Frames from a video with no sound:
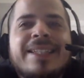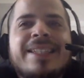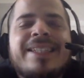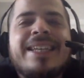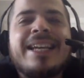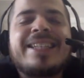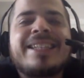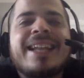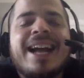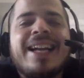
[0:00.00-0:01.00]

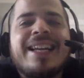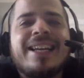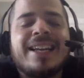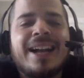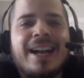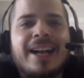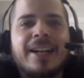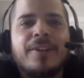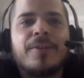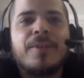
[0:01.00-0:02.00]
six ninety
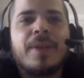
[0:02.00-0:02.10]
nine.